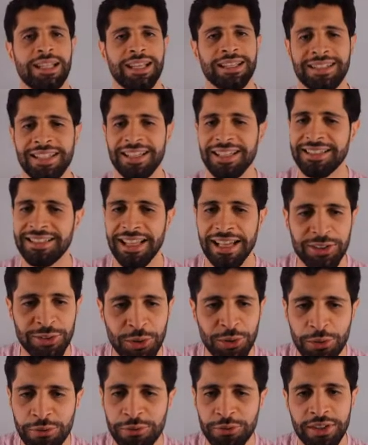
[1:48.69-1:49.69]
like
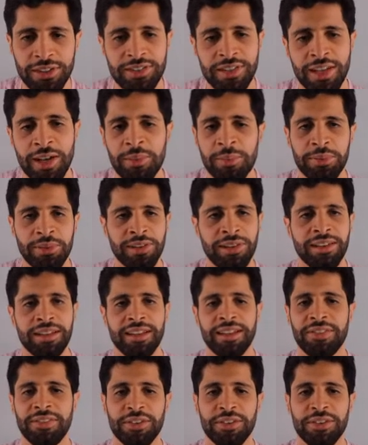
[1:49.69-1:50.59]
tic-tac-toe, for example,